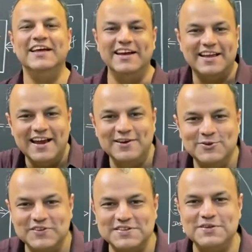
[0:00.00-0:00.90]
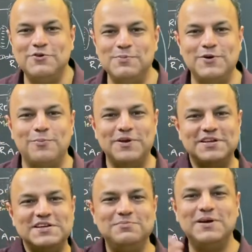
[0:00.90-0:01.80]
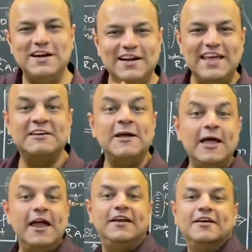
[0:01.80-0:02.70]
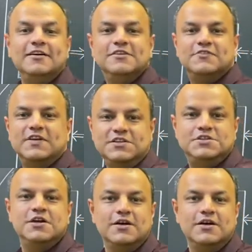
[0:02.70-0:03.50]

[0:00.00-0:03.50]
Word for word: It can do 64-bit operations, but it will take 8 such